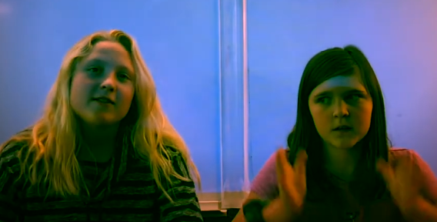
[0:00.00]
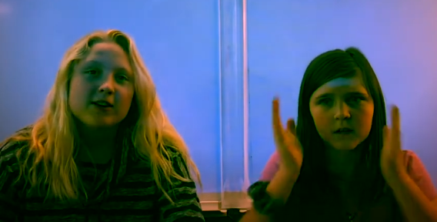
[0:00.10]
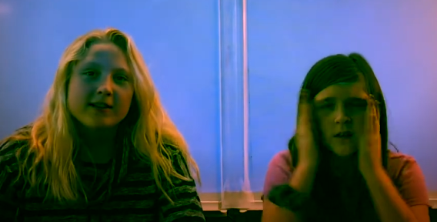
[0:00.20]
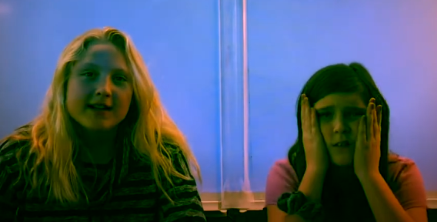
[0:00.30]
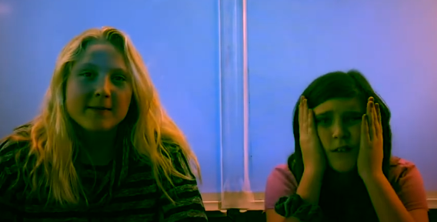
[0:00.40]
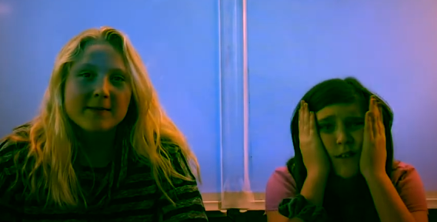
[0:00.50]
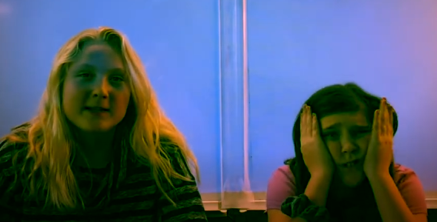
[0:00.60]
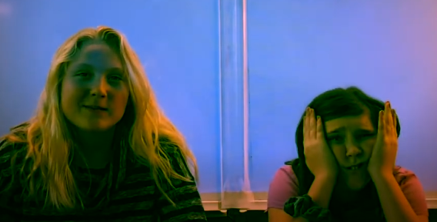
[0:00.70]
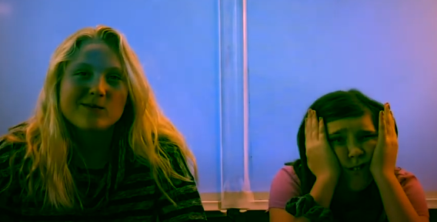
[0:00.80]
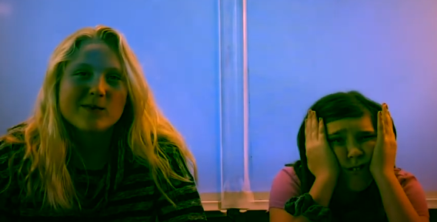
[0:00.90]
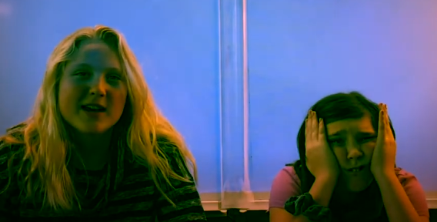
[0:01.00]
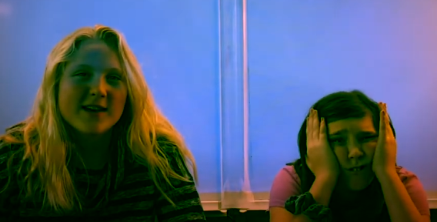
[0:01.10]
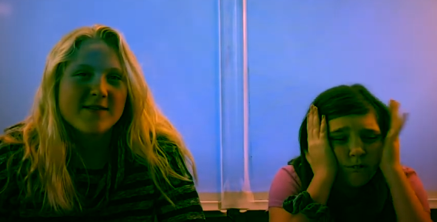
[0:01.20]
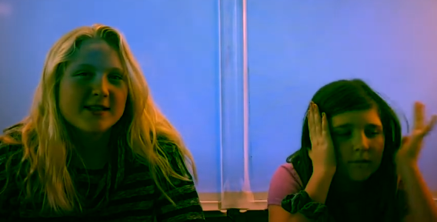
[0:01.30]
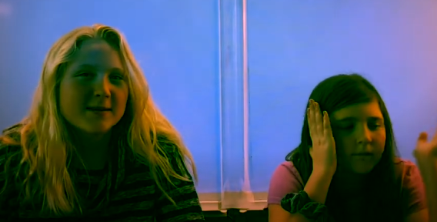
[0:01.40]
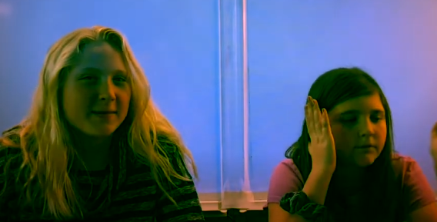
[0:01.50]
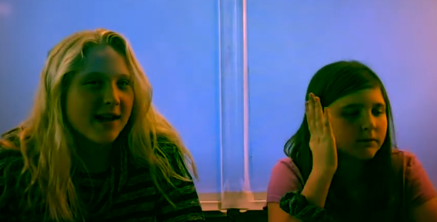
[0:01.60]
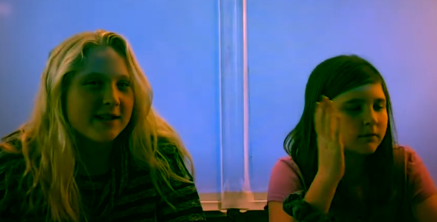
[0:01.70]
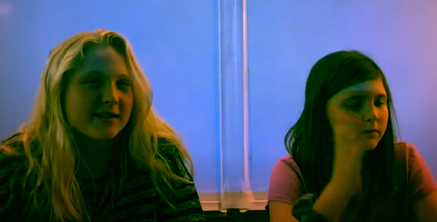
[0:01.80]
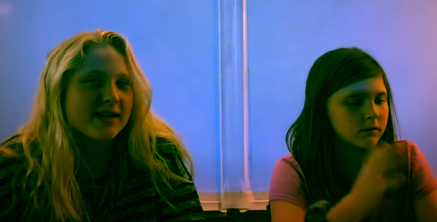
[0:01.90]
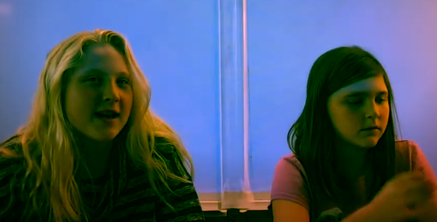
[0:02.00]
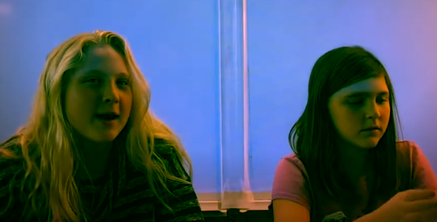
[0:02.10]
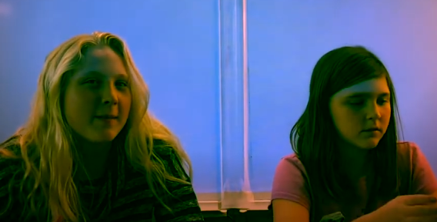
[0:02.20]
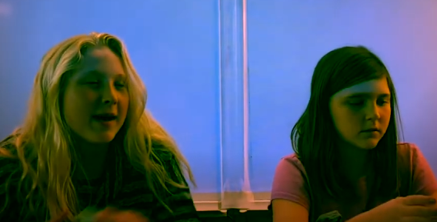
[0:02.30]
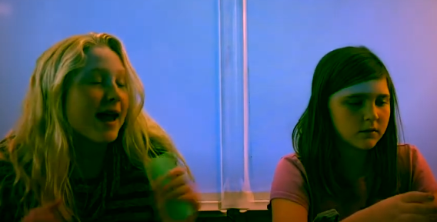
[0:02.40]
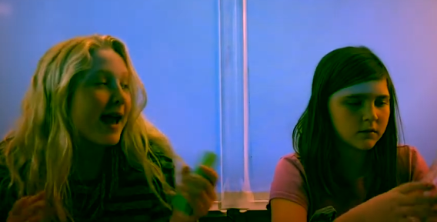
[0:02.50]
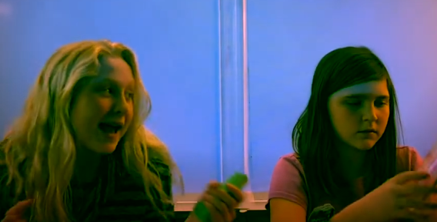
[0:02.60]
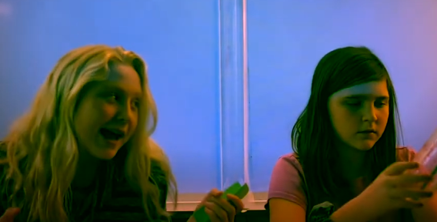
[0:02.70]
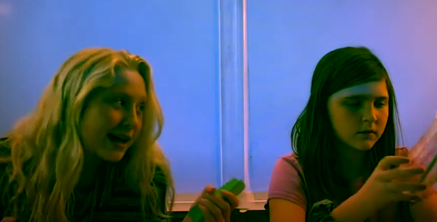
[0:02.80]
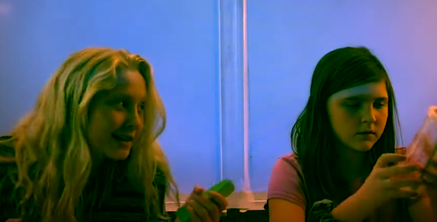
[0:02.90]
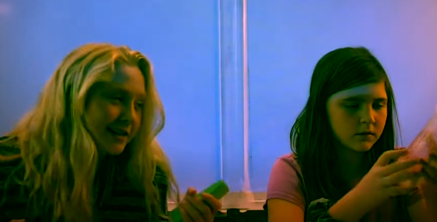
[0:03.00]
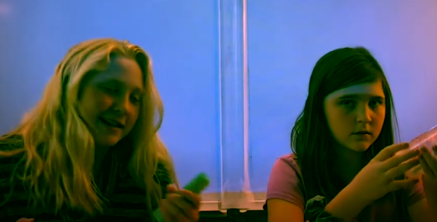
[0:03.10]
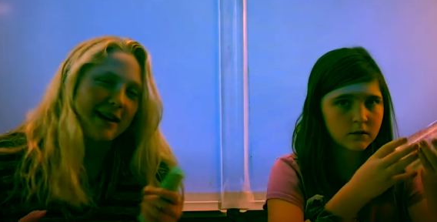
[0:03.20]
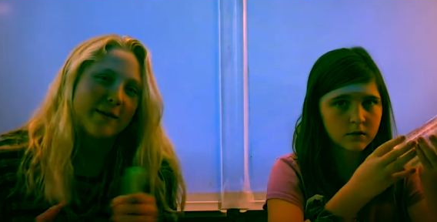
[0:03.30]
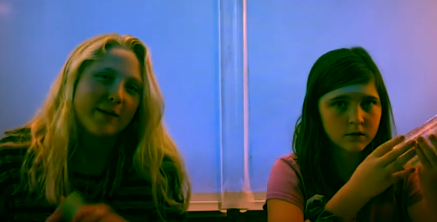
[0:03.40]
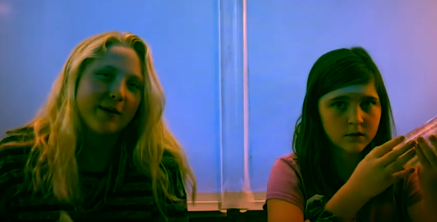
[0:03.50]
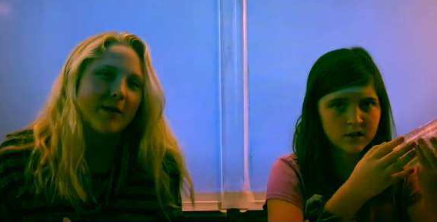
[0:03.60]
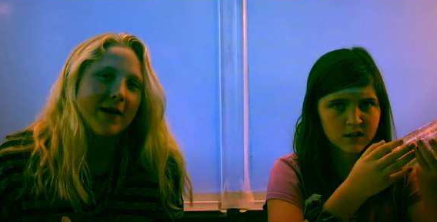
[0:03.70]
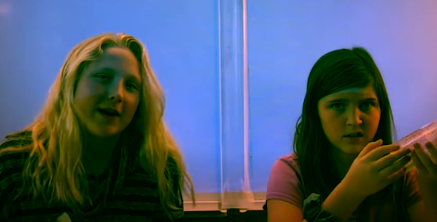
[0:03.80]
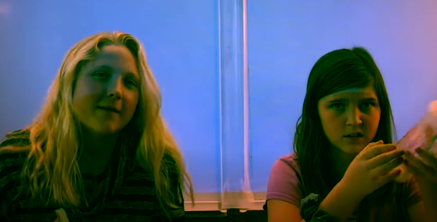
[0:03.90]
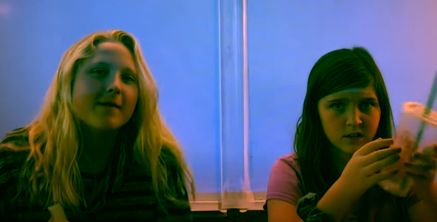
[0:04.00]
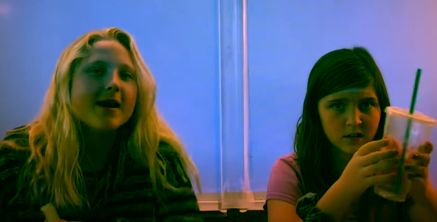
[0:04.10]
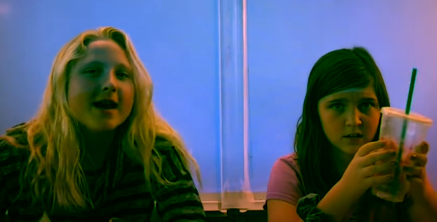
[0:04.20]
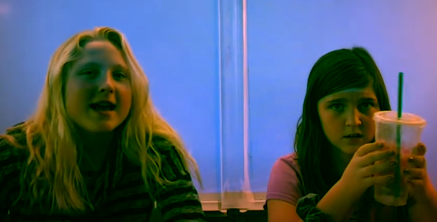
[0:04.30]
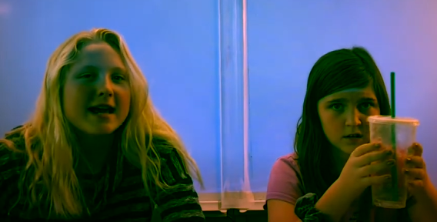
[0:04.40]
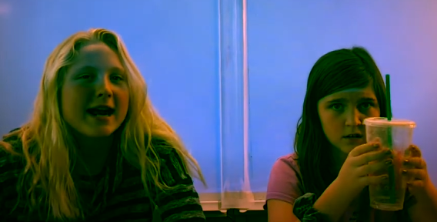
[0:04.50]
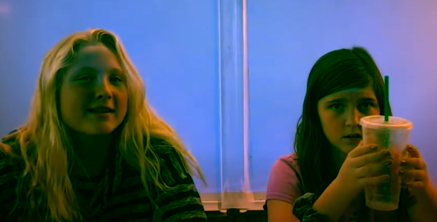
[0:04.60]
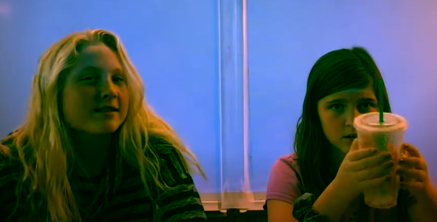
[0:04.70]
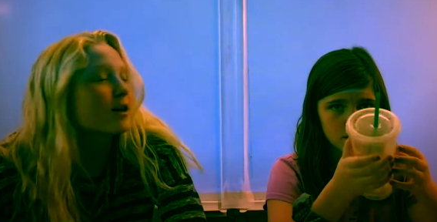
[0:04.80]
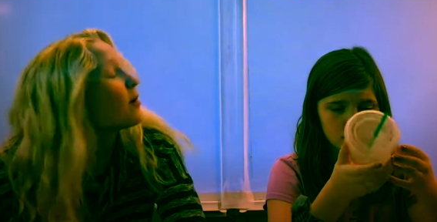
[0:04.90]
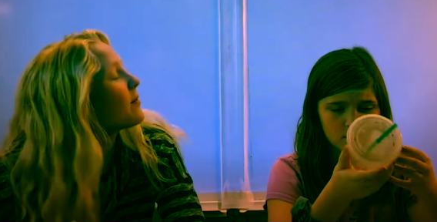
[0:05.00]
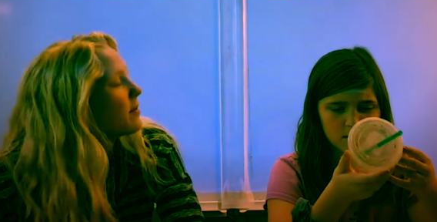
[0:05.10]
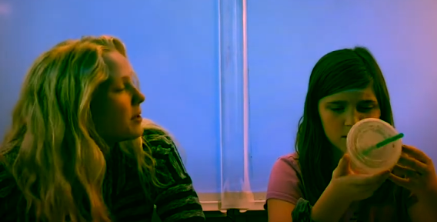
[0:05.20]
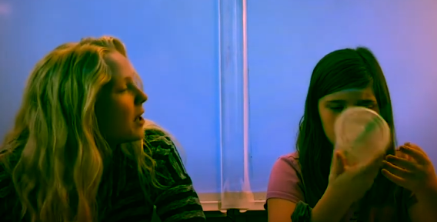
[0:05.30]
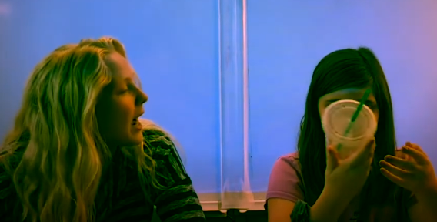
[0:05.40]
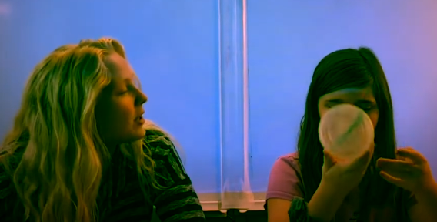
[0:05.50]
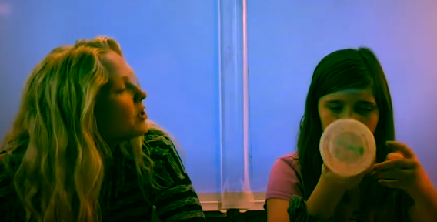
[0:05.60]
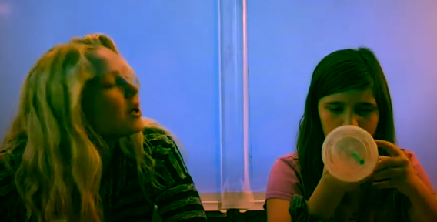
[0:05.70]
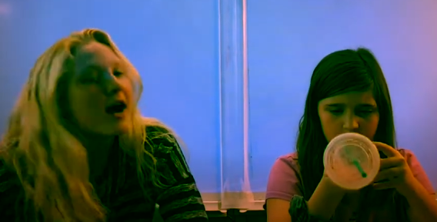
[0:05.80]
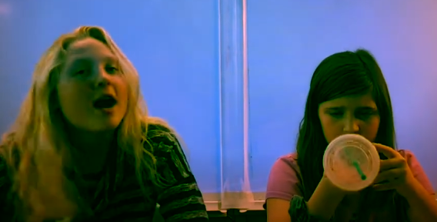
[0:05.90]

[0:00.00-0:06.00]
Speaker 1: For example, if it's a plastic cup and a number 1, it has to go in the trash.